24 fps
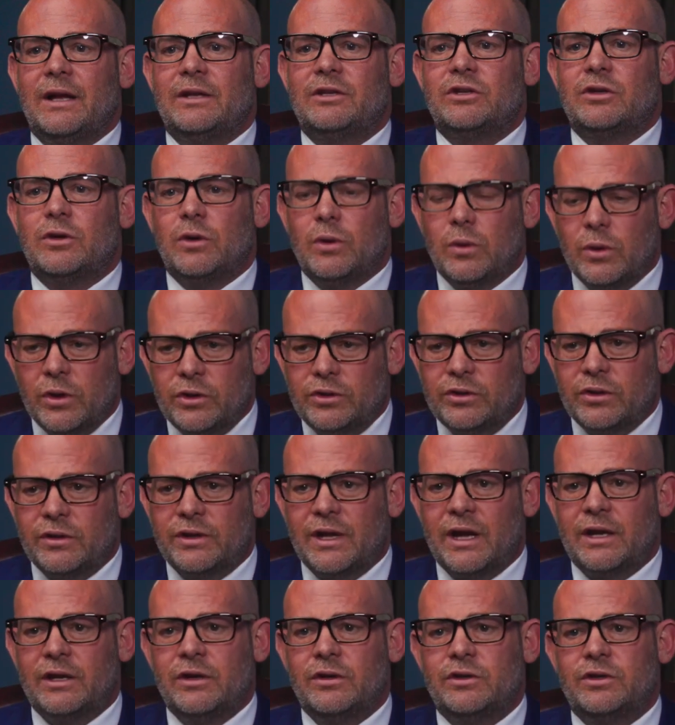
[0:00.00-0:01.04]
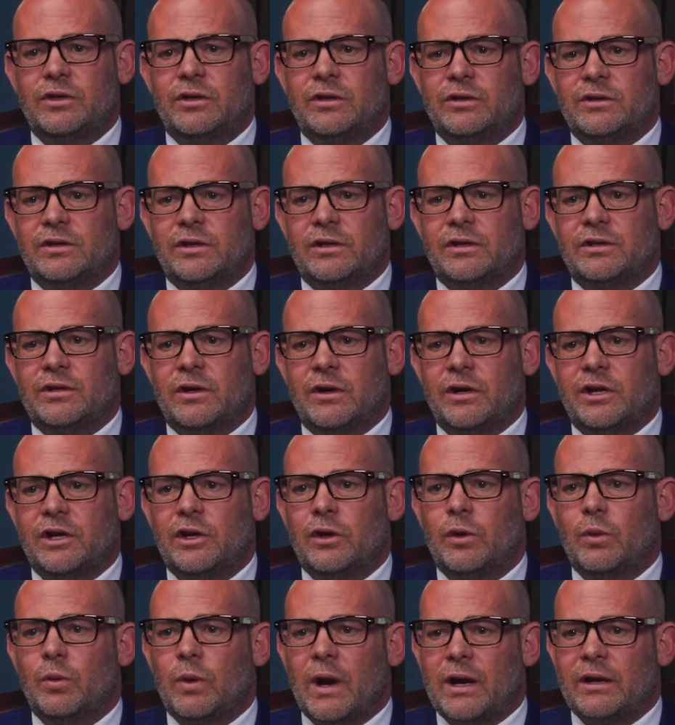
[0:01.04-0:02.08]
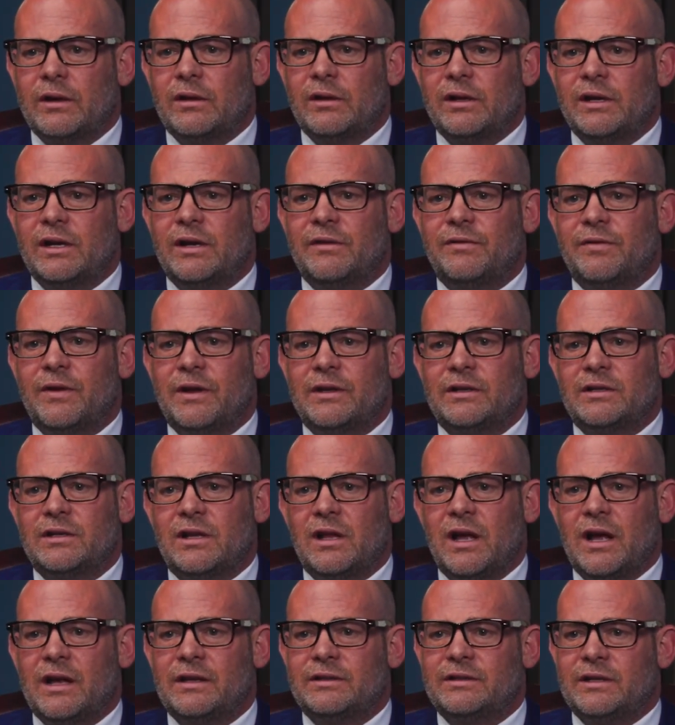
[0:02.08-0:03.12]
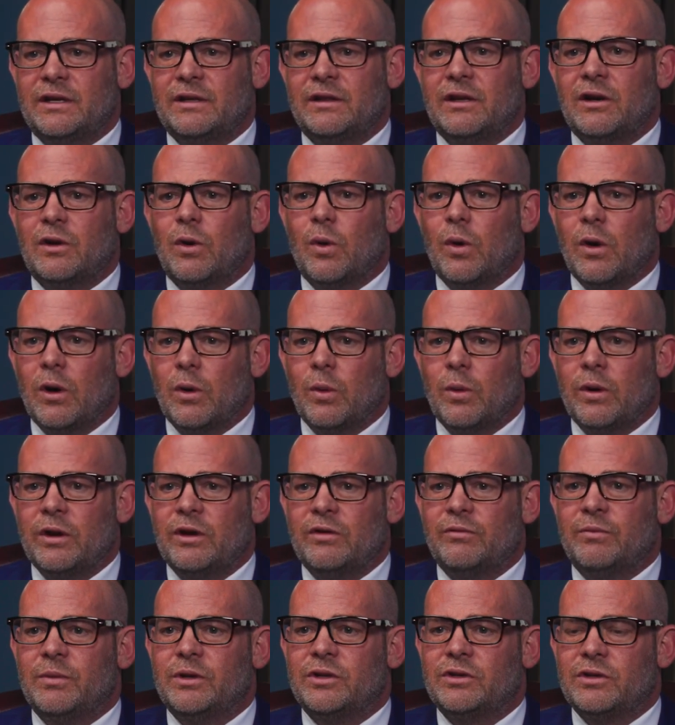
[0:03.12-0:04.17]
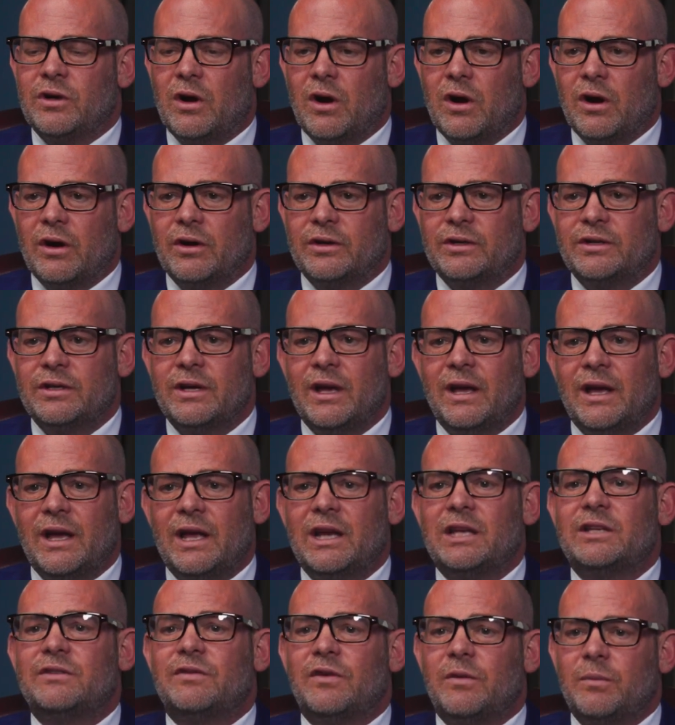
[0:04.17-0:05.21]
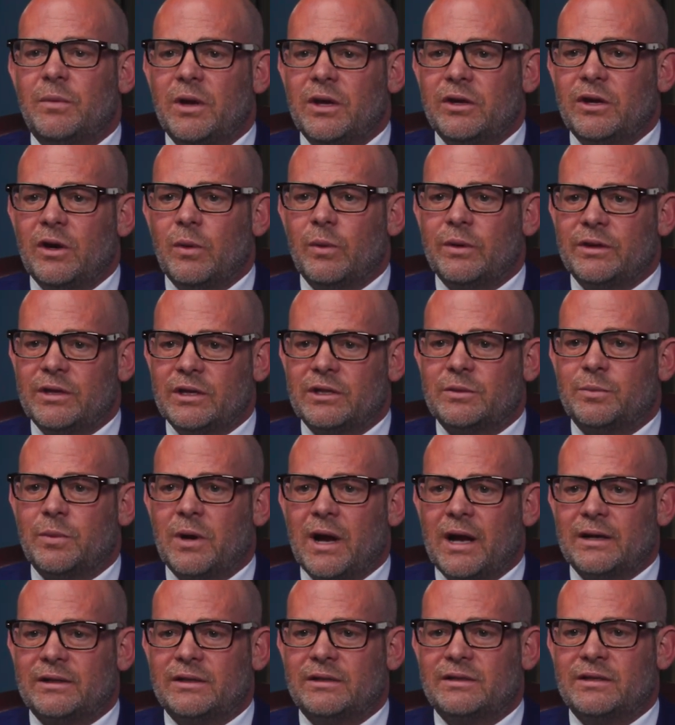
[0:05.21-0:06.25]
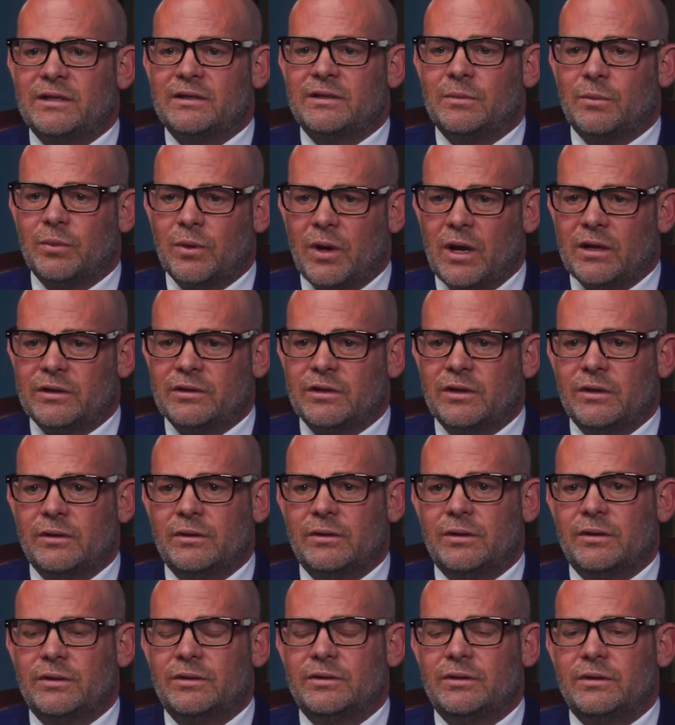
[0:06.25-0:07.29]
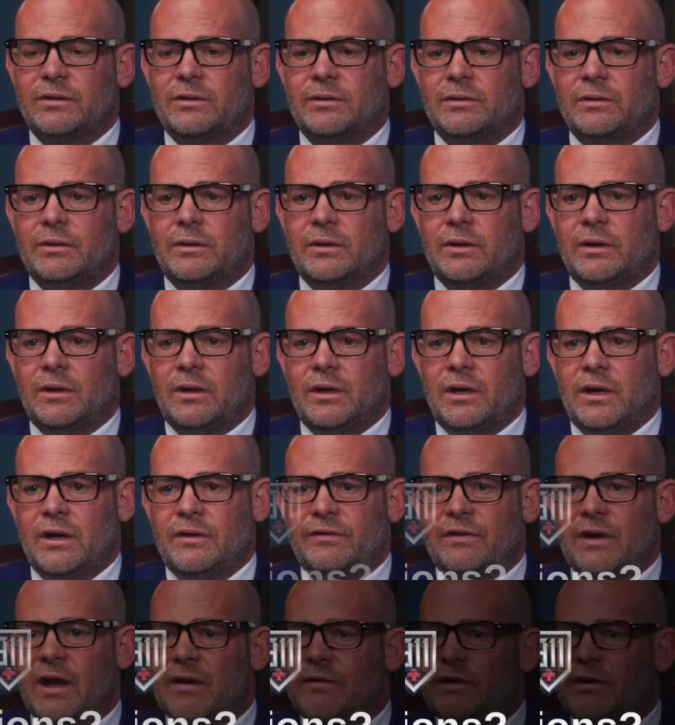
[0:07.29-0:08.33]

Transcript: it's crucial that you choose an attorney who regularly defends clients in the court where you've been charged and is familiar with its practices and prosecutors. If you